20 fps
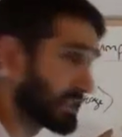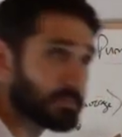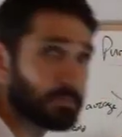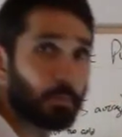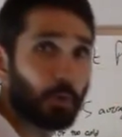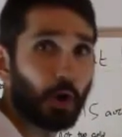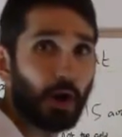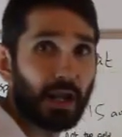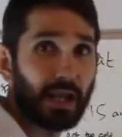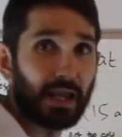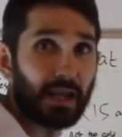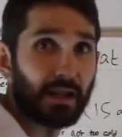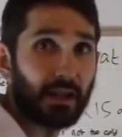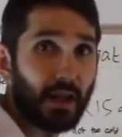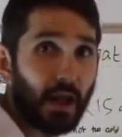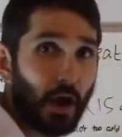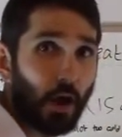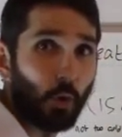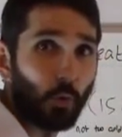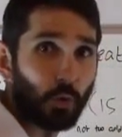is brand.
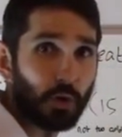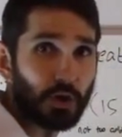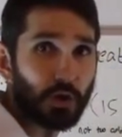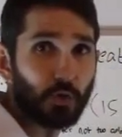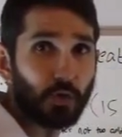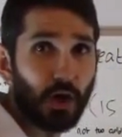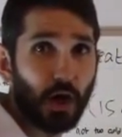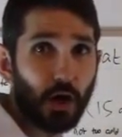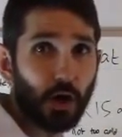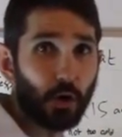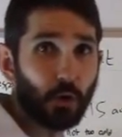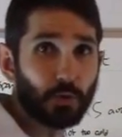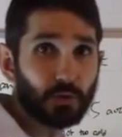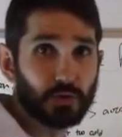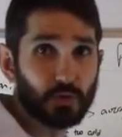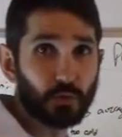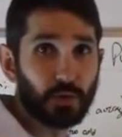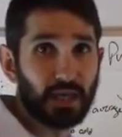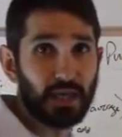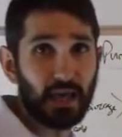When you go
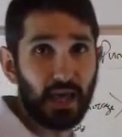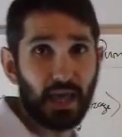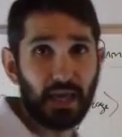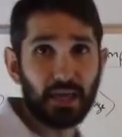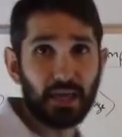to get a